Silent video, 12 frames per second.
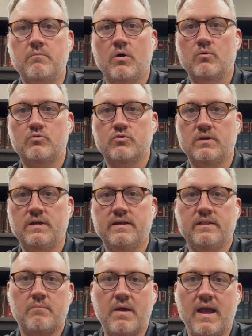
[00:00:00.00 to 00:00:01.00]
poultry
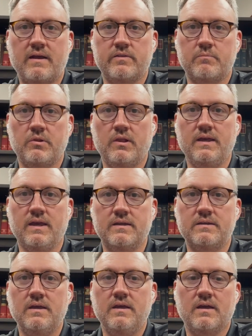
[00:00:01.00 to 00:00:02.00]
in the back of the
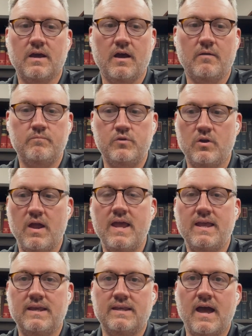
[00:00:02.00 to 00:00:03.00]
plant, you're
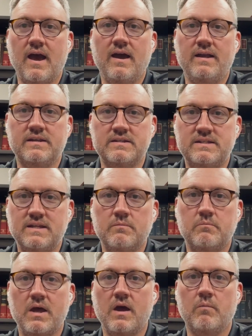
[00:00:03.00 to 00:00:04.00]
hanging 9 and
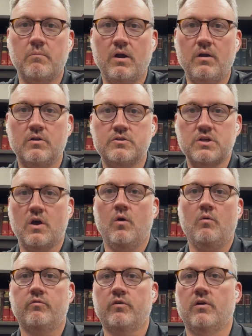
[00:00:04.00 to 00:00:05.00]
10 pound birds
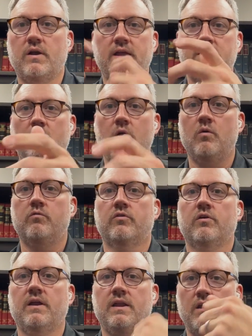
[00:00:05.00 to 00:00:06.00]
over and
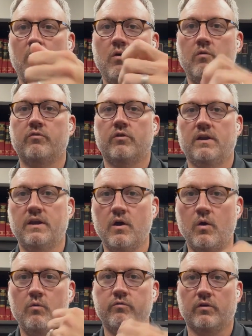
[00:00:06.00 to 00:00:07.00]
over and over and
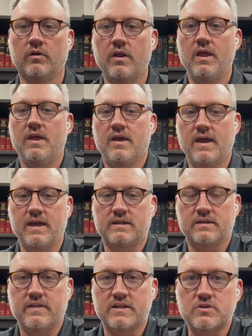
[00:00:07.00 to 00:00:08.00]
over,
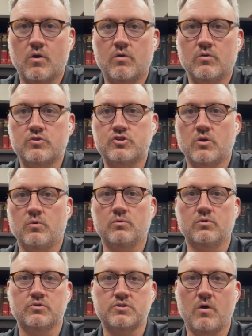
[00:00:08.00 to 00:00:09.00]
and that's hard on
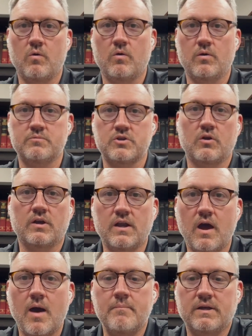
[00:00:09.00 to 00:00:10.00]
shoulders, arms,
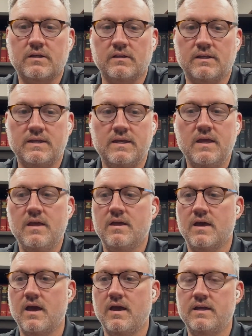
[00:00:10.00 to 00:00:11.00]
ergonomically.
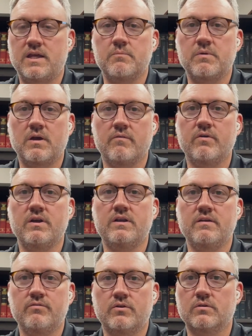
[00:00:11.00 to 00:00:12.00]
It can become very
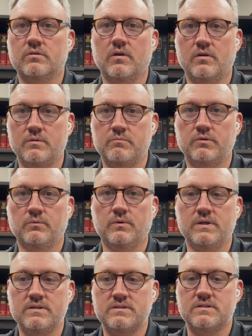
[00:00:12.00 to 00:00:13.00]
difficult on
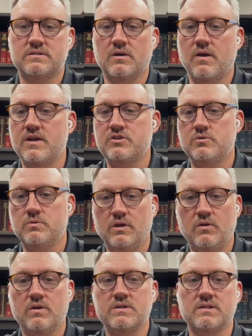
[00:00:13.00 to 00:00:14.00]
employees, and so as you
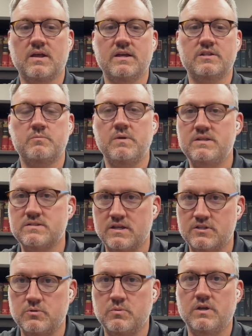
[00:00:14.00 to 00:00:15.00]
increase line speeds and
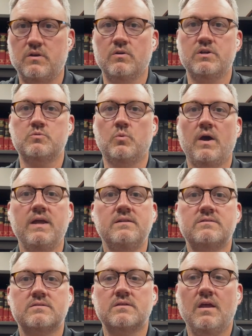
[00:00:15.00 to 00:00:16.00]
as you increase
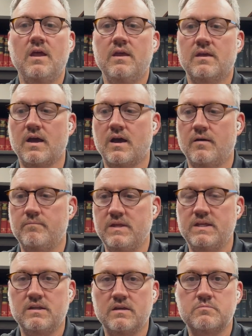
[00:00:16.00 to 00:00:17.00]
weights,
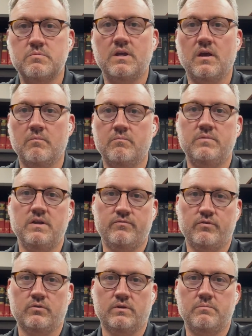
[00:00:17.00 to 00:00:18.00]
it does become
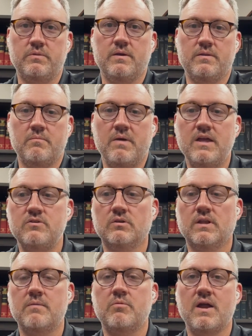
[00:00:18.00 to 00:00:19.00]
difficult. The
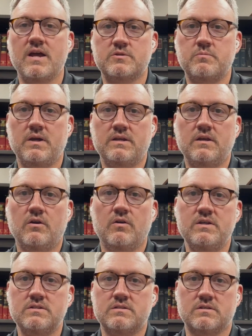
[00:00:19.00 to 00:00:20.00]
manual labor aspect
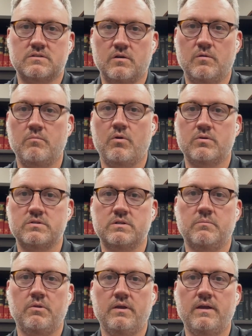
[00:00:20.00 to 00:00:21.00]
increases in certain parts
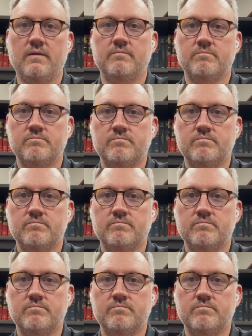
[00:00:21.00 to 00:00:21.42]
of the plant.